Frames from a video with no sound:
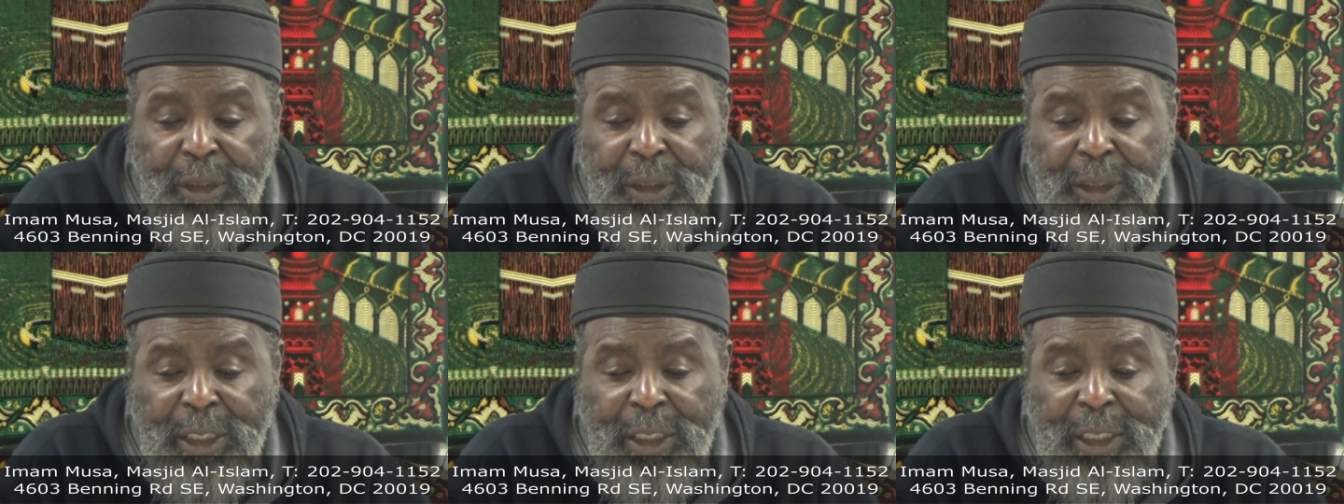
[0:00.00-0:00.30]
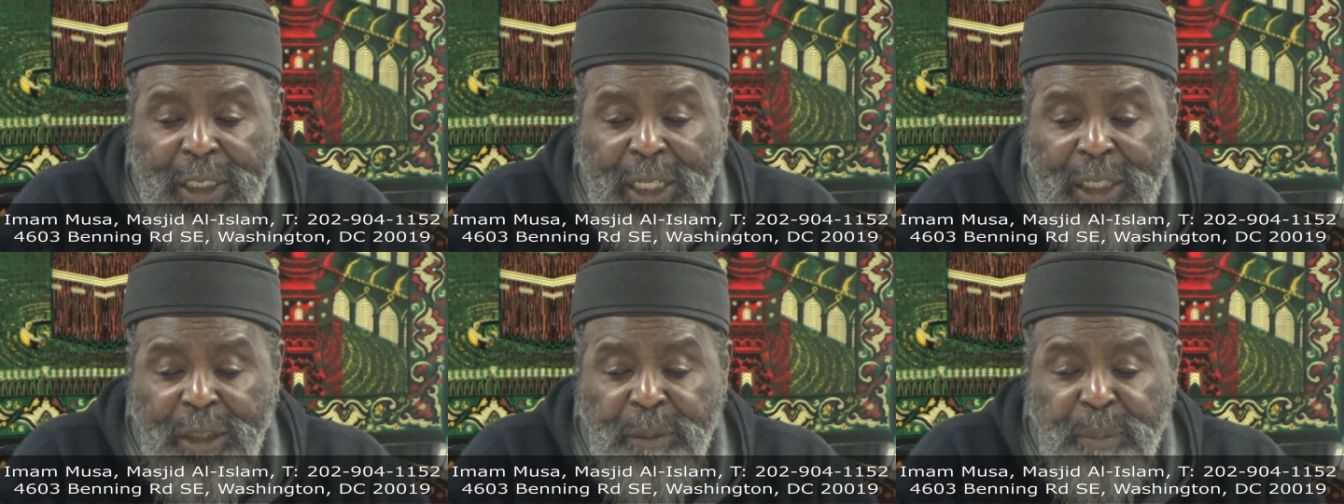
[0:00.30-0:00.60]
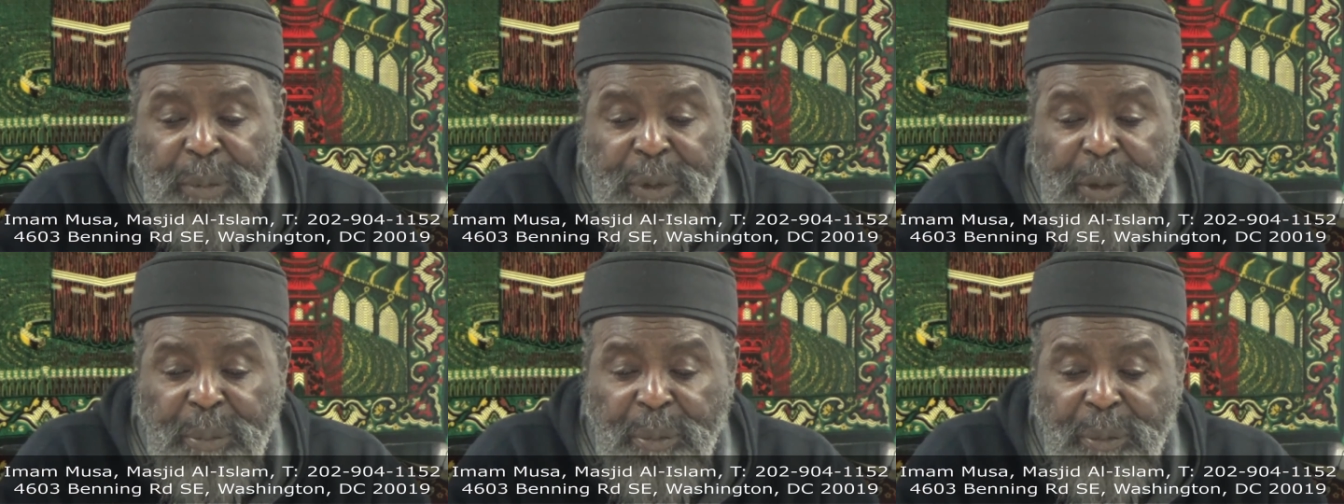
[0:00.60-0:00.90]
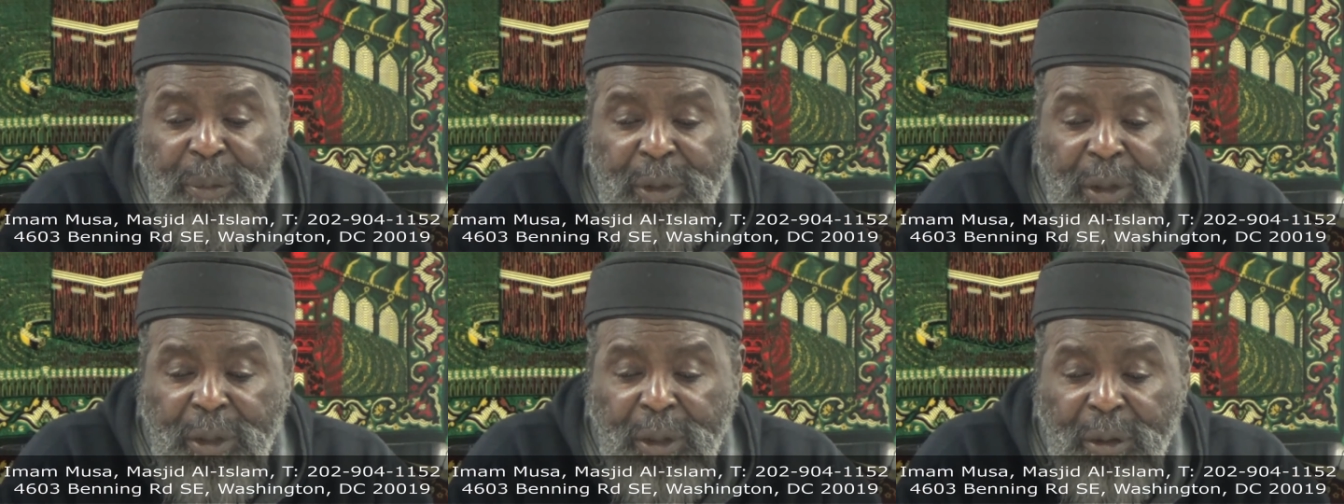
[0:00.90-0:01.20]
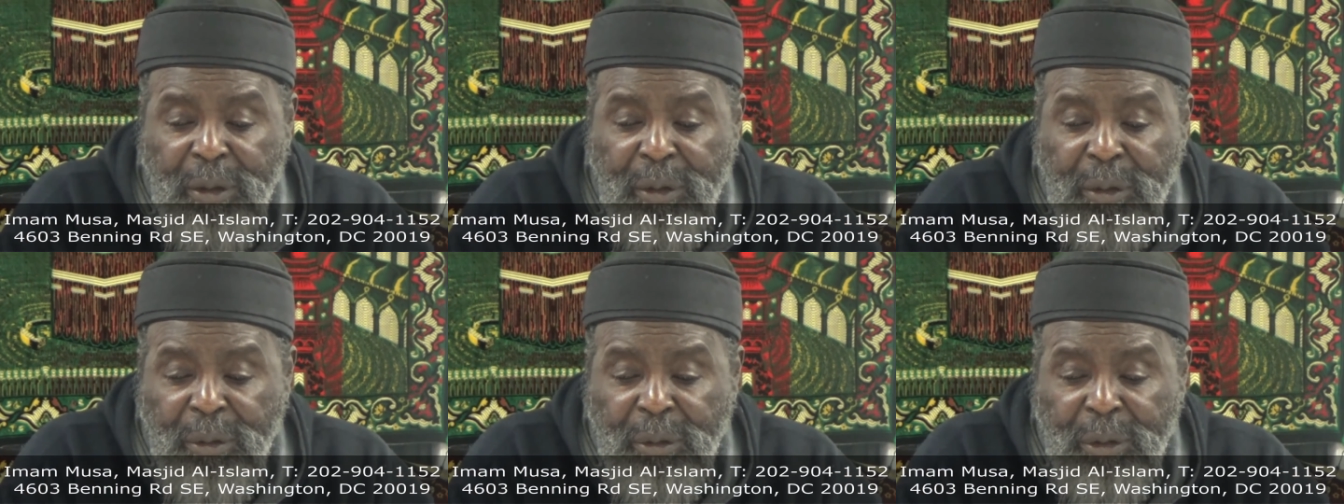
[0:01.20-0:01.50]
They got people
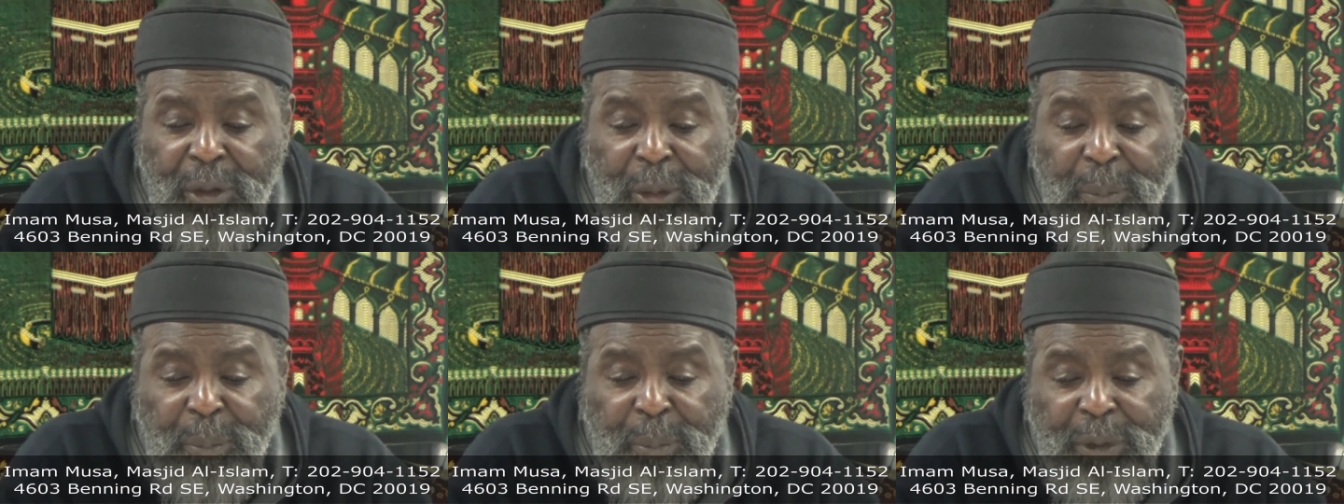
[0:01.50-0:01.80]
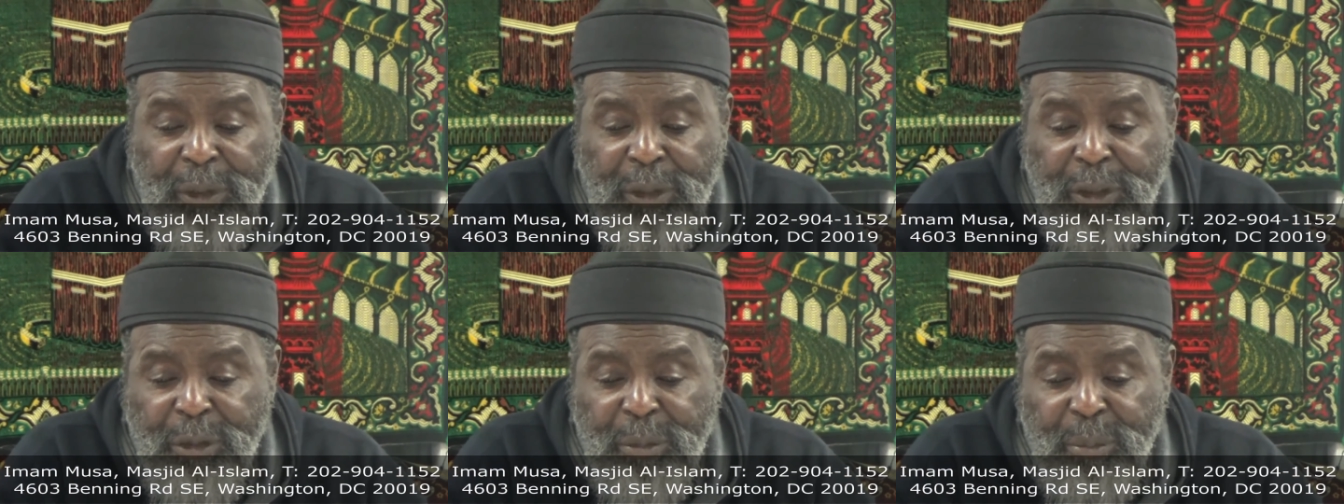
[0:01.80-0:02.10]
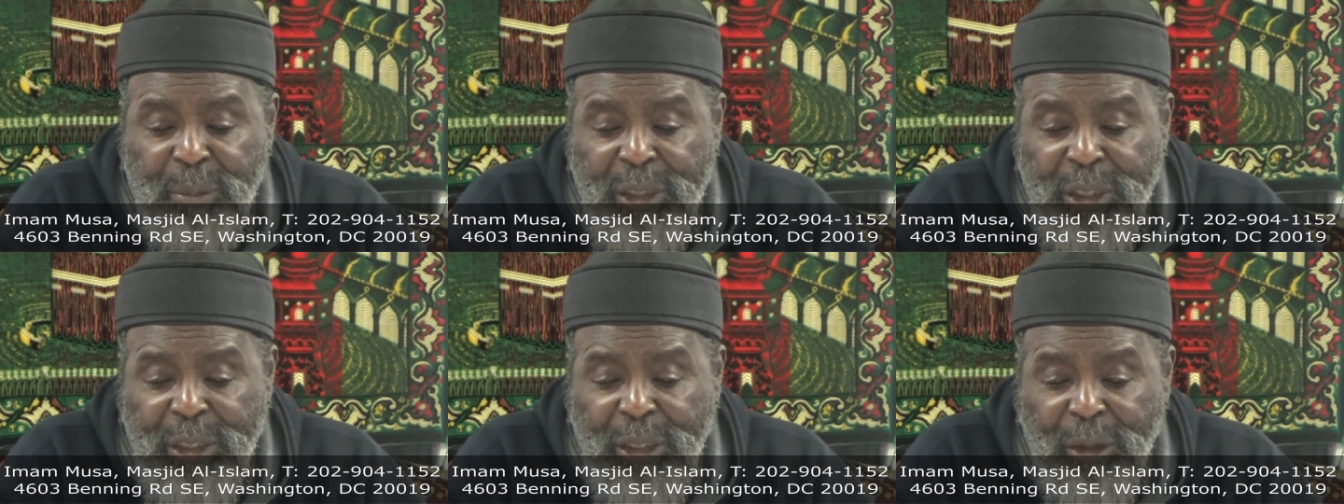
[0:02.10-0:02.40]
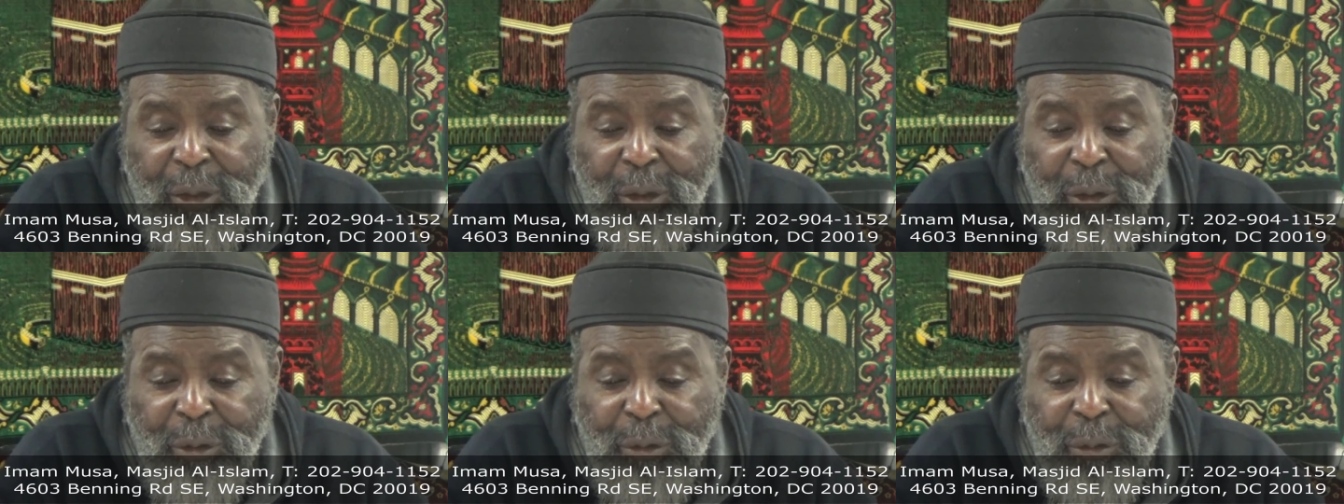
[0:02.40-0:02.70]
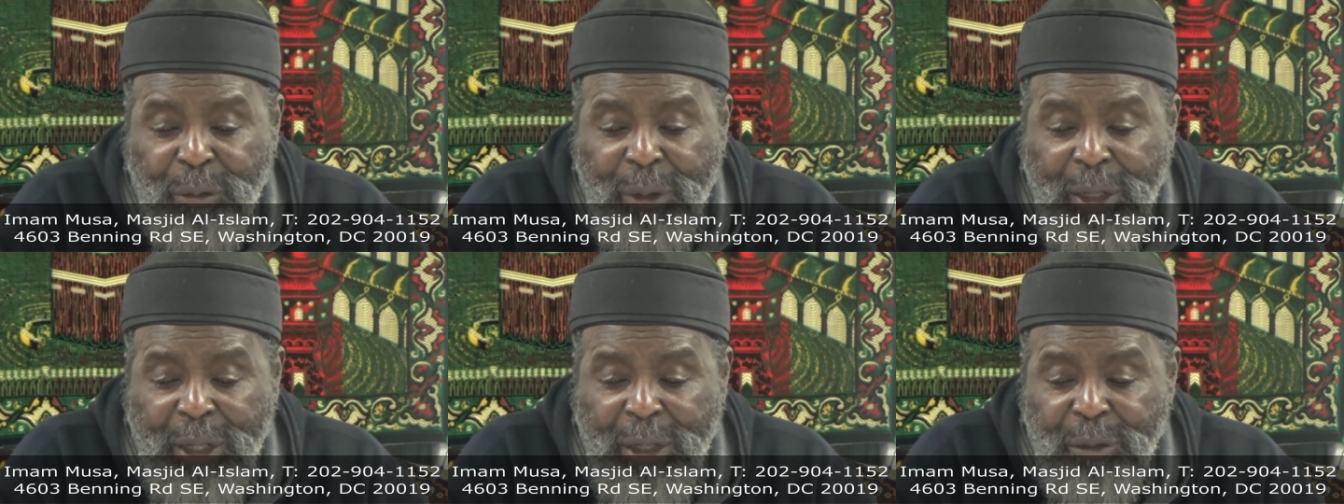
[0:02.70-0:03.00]
all up under me, all
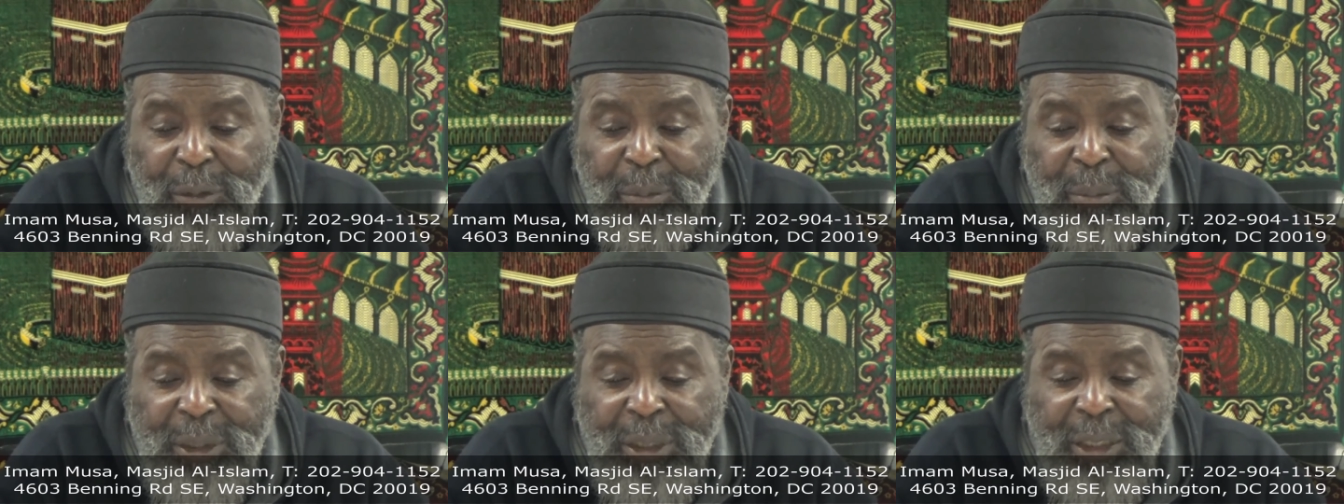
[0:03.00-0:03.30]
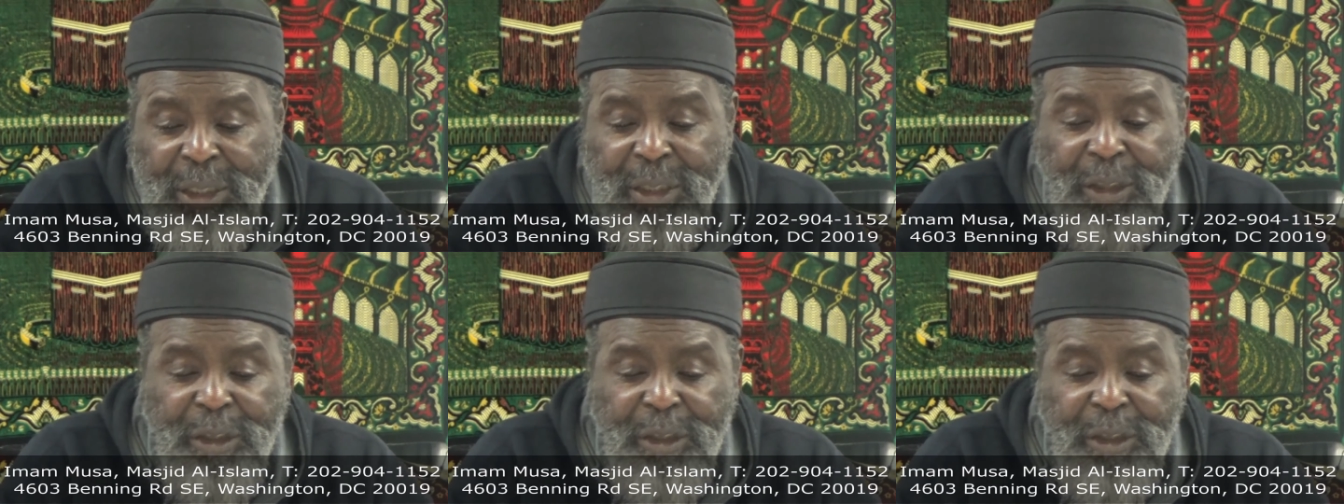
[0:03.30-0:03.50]
around me,